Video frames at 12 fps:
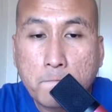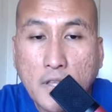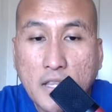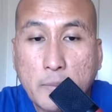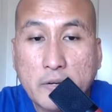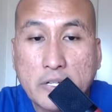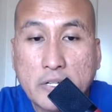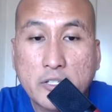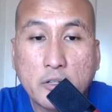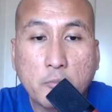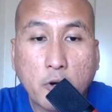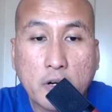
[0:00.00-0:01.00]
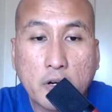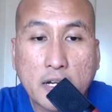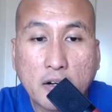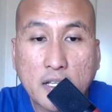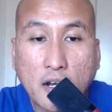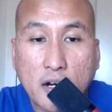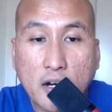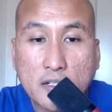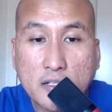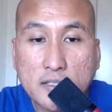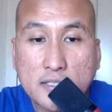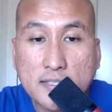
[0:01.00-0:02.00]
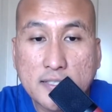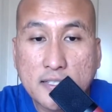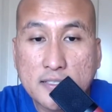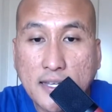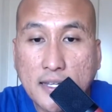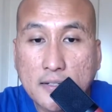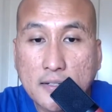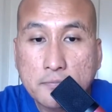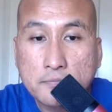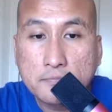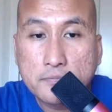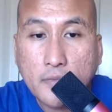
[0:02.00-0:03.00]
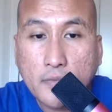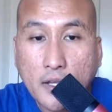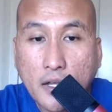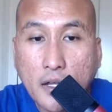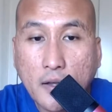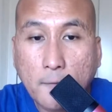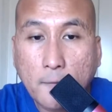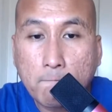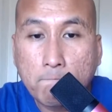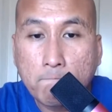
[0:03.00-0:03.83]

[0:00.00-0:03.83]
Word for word: let me read to you more here on the article. It says that um,